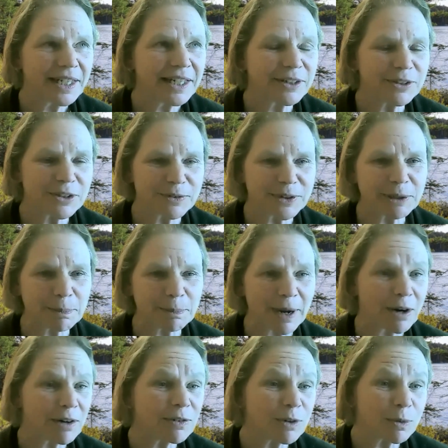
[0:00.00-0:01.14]
you know, it's a very
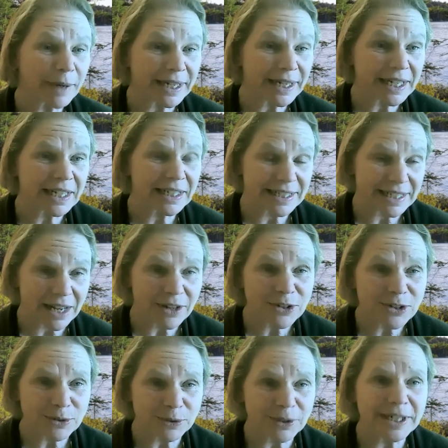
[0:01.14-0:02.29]
powerful way to kind of tell
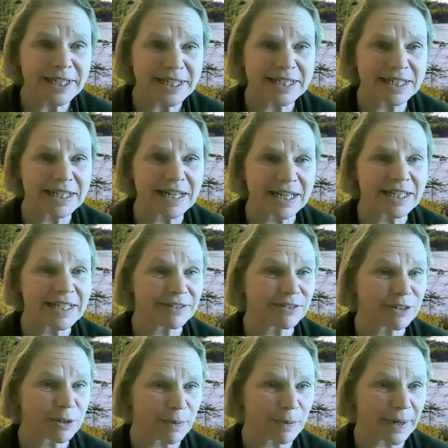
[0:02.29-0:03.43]
stories in a in a
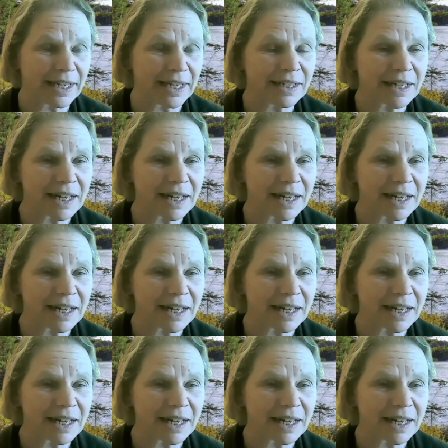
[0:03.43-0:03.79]
different way.